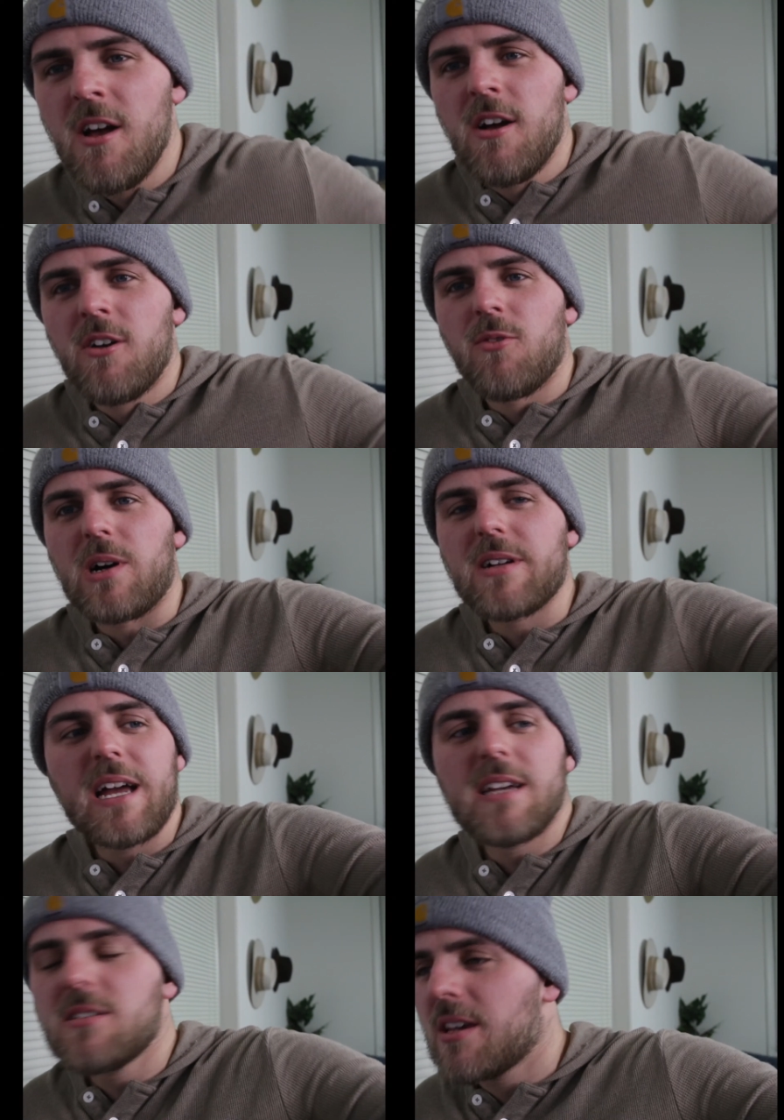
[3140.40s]
Well,
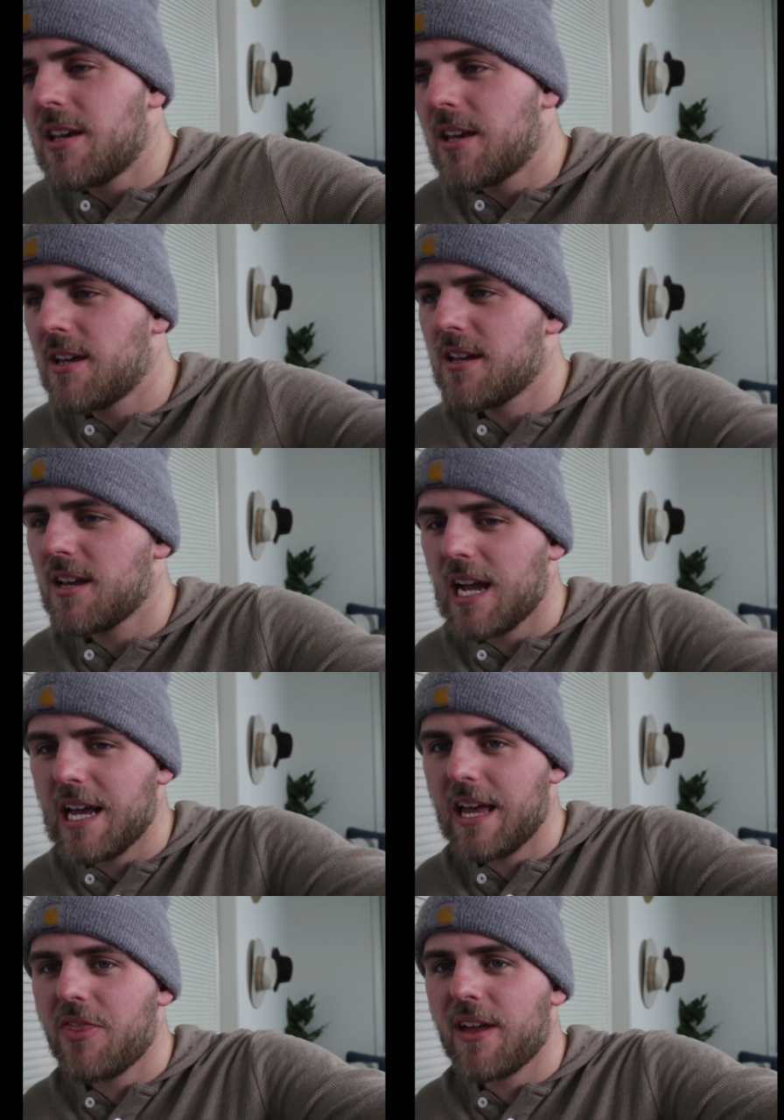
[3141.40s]
guys,
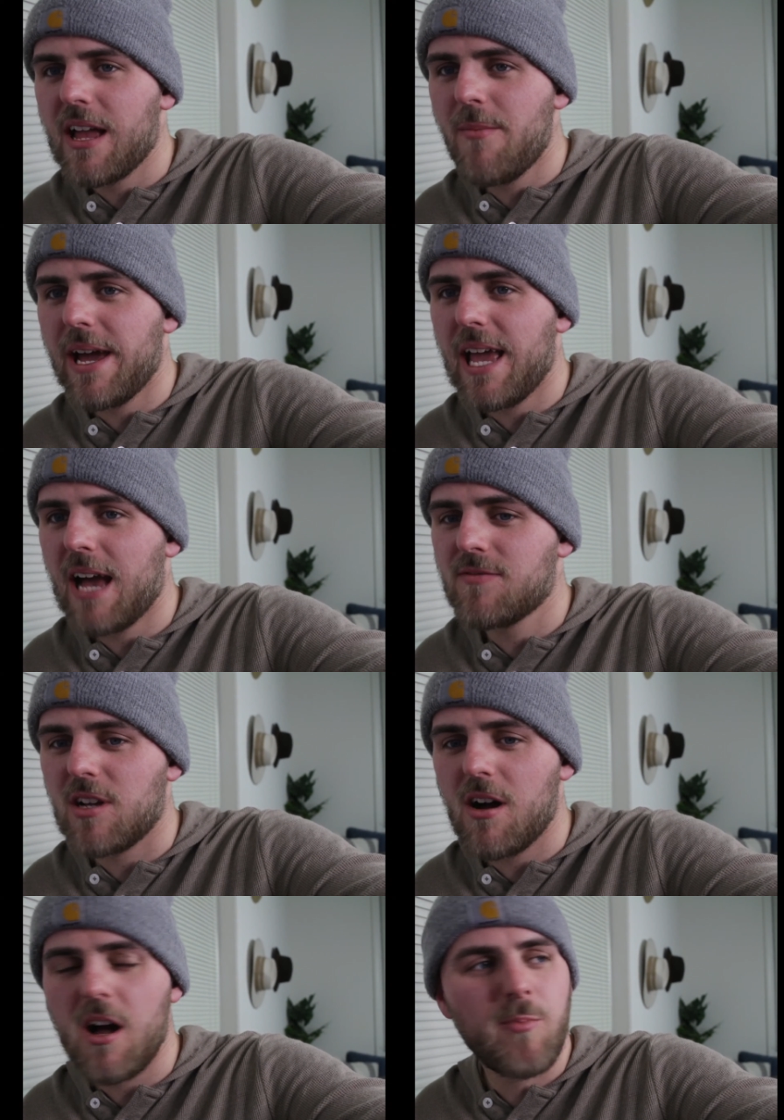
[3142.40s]
I think I might have to
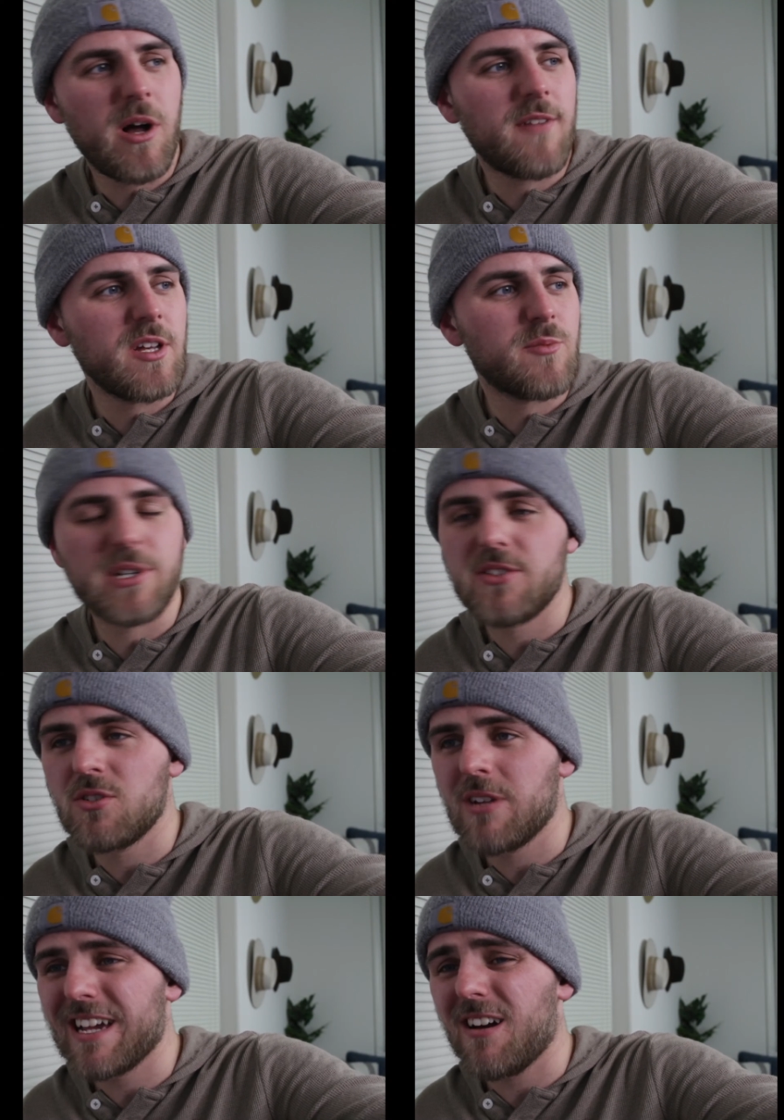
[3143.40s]
hop off here pretty
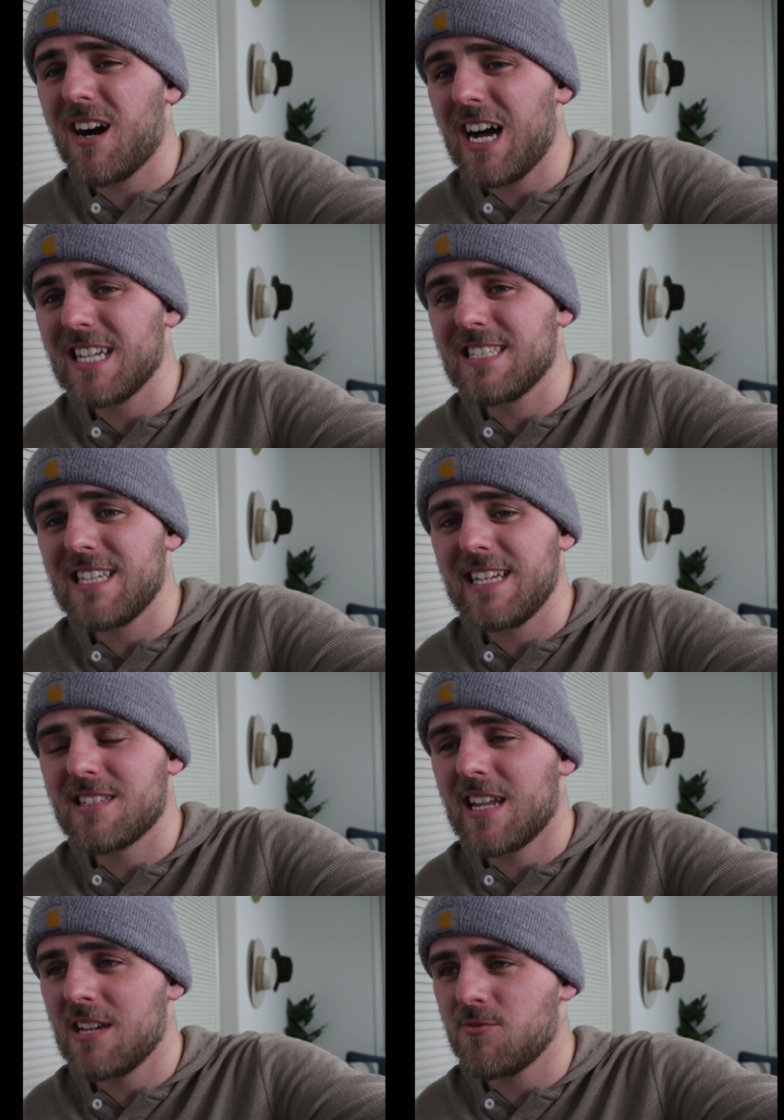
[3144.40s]
soon. I got a hot date
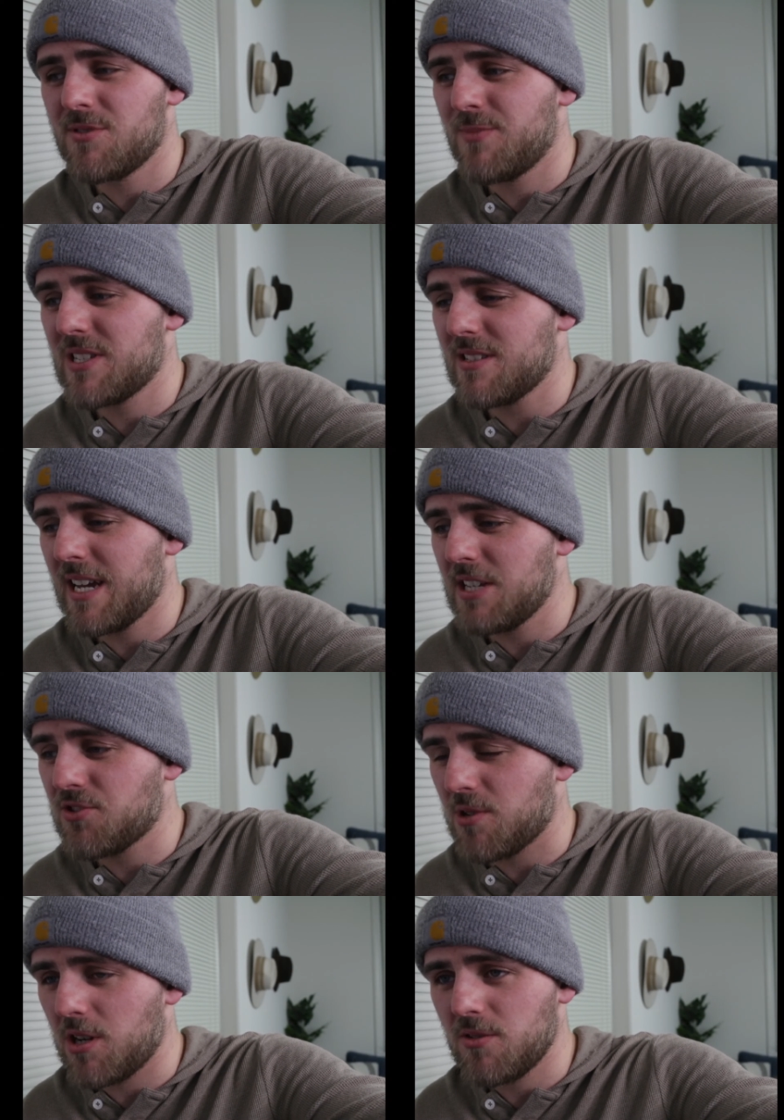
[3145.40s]
tonight with Miss
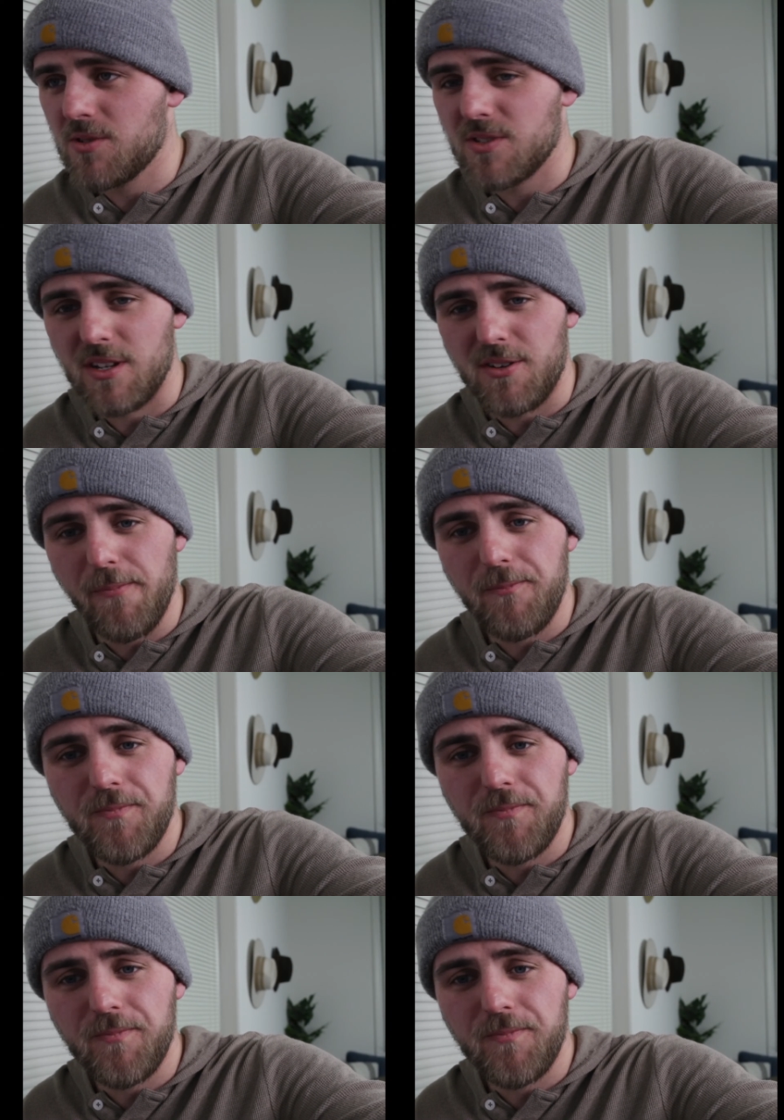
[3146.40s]
Nitro, so.